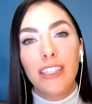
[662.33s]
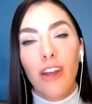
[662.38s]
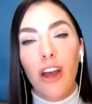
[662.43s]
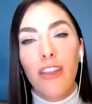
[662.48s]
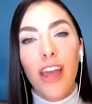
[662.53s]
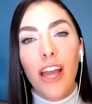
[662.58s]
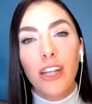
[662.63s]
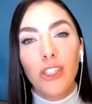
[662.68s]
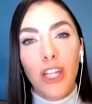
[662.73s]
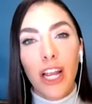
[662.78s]
on
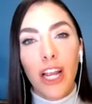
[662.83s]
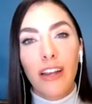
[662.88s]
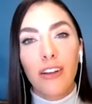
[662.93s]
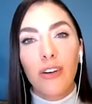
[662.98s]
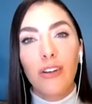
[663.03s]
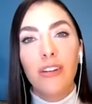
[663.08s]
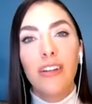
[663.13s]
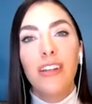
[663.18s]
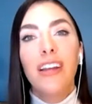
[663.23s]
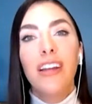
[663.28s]
that
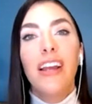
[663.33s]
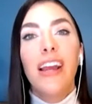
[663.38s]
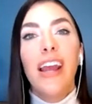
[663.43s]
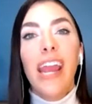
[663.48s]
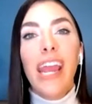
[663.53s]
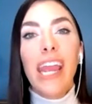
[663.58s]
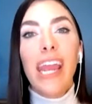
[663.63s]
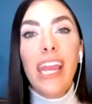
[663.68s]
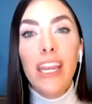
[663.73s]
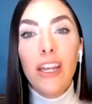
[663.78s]
channel
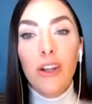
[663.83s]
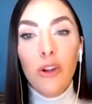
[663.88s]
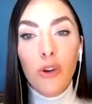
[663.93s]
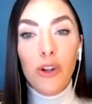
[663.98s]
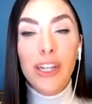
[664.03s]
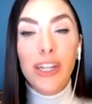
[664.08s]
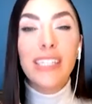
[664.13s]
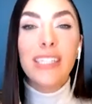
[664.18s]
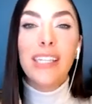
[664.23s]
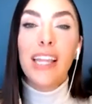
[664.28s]

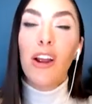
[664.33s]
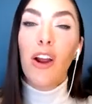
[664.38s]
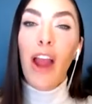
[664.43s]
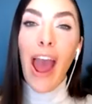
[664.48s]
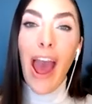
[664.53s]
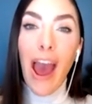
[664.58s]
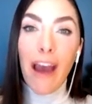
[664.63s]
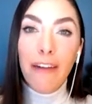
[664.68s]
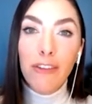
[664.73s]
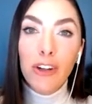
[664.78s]
increased their
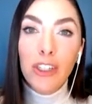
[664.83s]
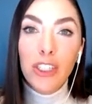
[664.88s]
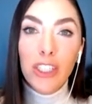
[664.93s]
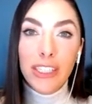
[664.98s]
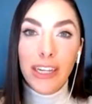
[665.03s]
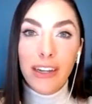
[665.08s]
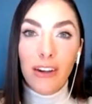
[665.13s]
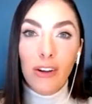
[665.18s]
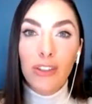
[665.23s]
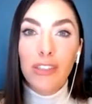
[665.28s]
average
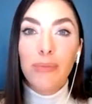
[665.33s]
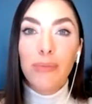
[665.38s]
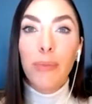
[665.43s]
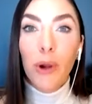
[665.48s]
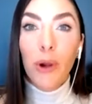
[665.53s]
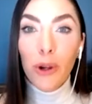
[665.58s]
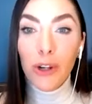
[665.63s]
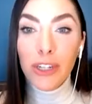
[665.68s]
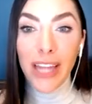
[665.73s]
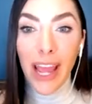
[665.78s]
sales
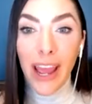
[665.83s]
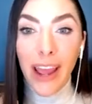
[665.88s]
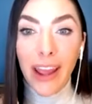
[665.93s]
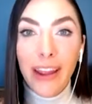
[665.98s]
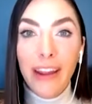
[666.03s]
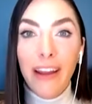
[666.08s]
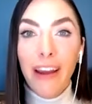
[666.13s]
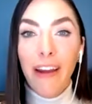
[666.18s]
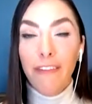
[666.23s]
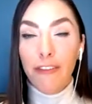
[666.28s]
per
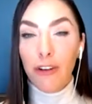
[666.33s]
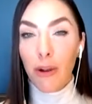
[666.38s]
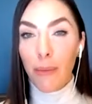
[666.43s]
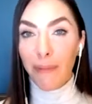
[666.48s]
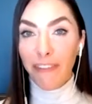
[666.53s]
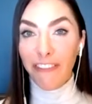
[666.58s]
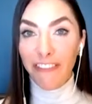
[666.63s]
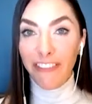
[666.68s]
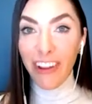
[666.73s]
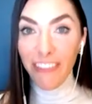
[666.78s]
day from
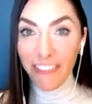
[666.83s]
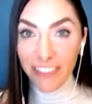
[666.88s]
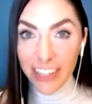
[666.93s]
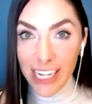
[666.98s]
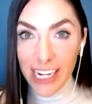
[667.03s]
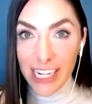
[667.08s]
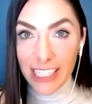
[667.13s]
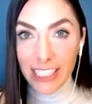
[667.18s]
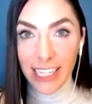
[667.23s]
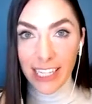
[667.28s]

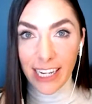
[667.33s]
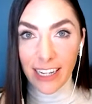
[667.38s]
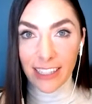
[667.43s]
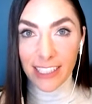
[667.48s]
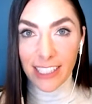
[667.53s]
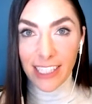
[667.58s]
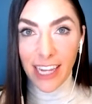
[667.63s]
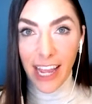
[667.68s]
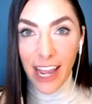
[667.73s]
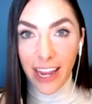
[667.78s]
fifteen sales a
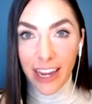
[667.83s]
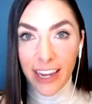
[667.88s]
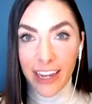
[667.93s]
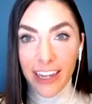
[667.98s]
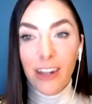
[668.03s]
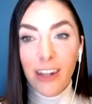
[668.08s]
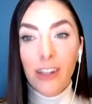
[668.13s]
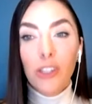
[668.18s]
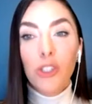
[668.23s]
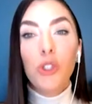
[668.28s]
day
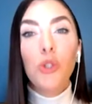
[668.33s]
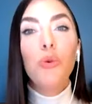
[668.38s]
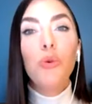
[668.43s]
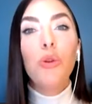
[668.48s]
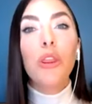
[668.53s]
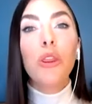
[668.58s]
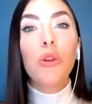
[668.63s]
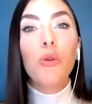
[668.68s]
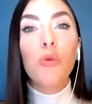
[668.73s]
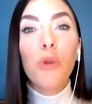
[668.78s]
to
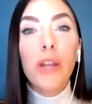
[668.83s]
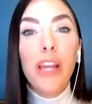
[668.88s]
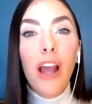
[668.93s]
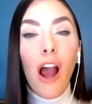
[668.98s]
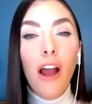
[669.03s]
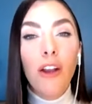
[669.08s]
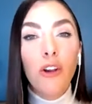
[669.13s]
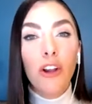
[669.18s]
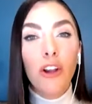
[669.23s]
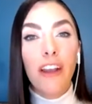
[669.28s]
three
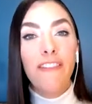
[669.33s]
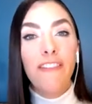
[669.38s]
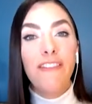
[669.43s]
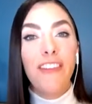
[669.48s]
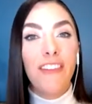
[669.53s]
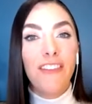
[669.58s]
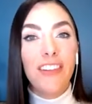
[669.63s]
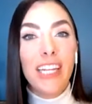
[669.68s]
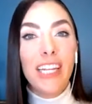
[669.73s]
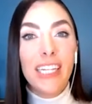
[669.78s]
hundred
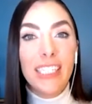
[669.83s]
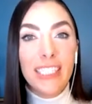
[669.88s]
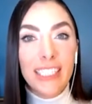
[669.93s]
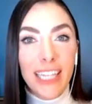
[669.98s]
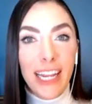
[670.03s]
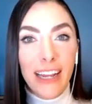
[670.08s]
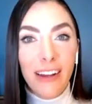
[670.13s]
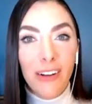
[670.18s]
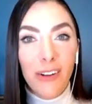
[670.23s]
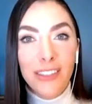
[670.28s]
fifteen
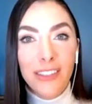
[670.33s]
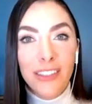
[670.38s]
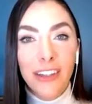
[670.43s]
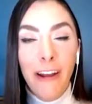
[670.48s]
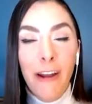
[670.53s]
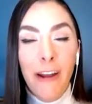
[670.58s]
sales.